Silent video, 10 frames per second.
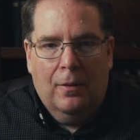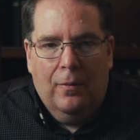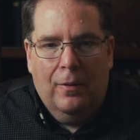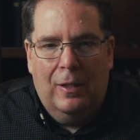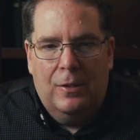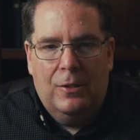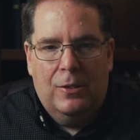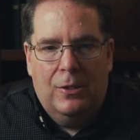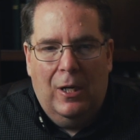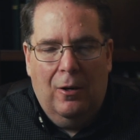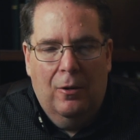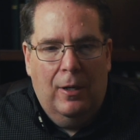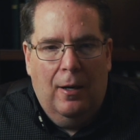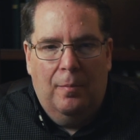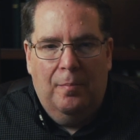We're going to tear
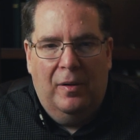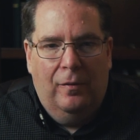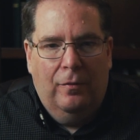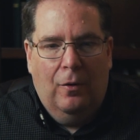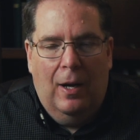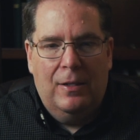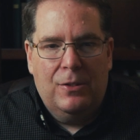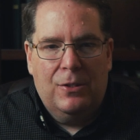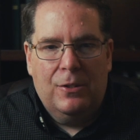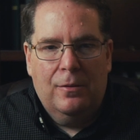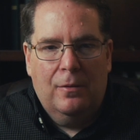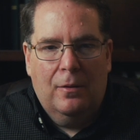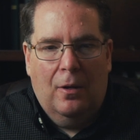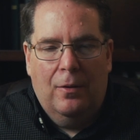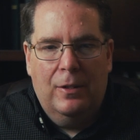down and pulverize
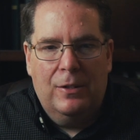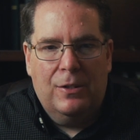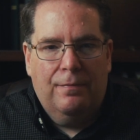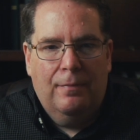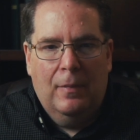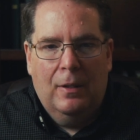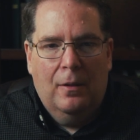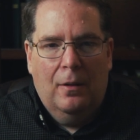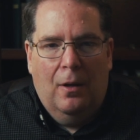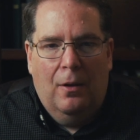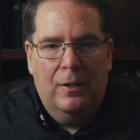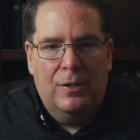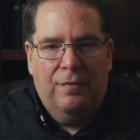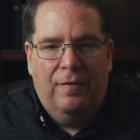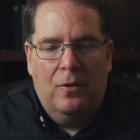all
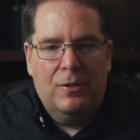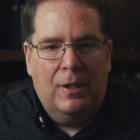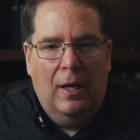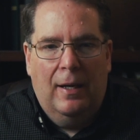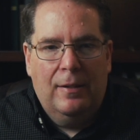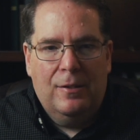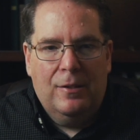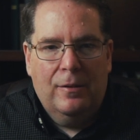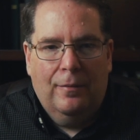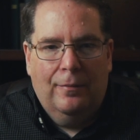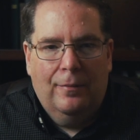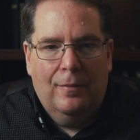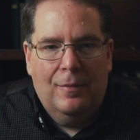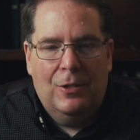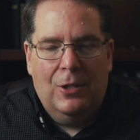these false gods.
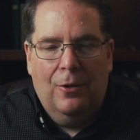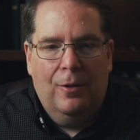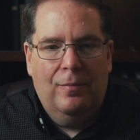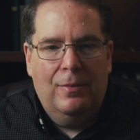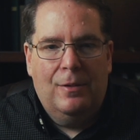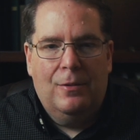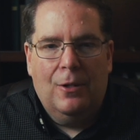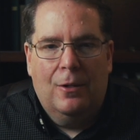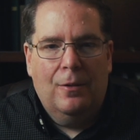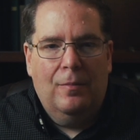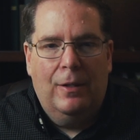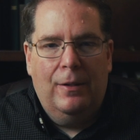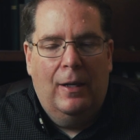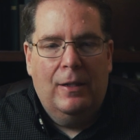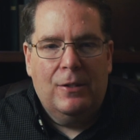Turn them to
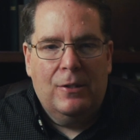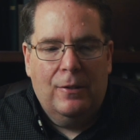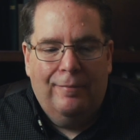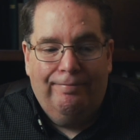dust.